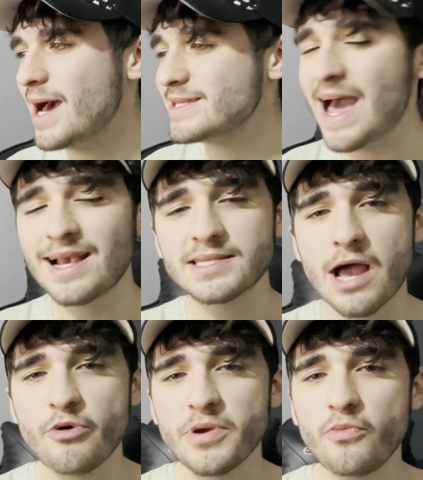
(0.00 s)
attack
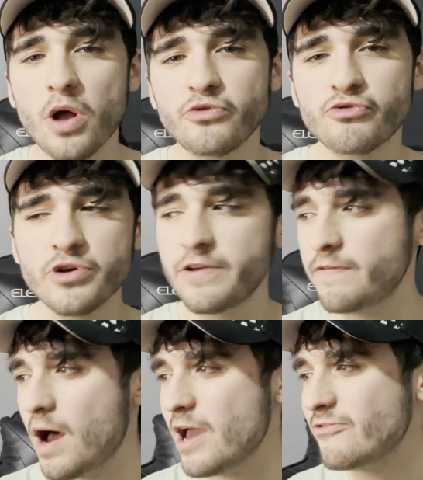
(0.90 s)
stat will be
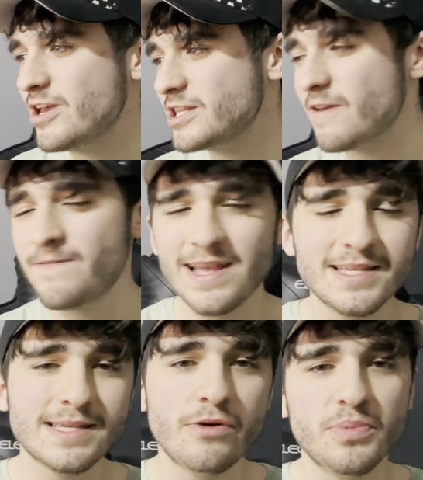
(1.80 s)
135,
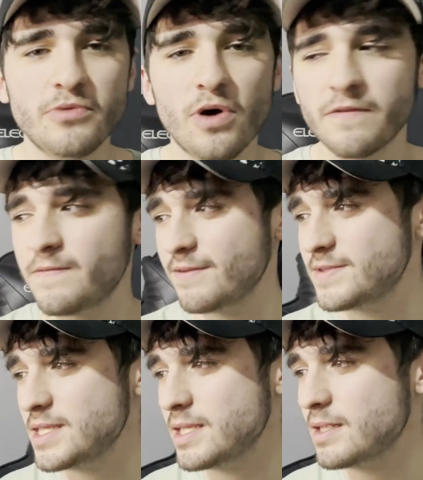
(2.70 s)
defense stat will be
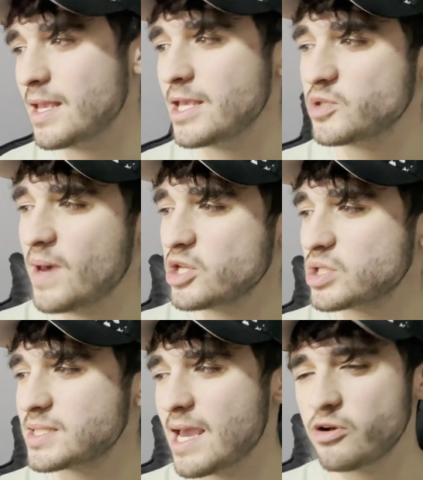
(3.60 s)
115,
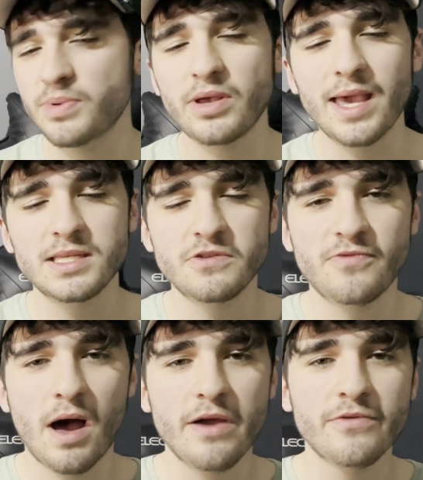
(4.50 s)
special attack will be
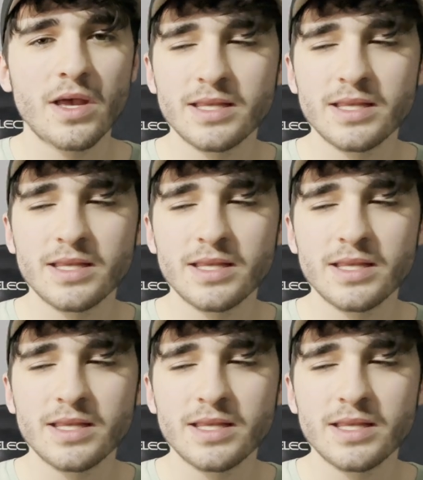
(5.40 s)
85,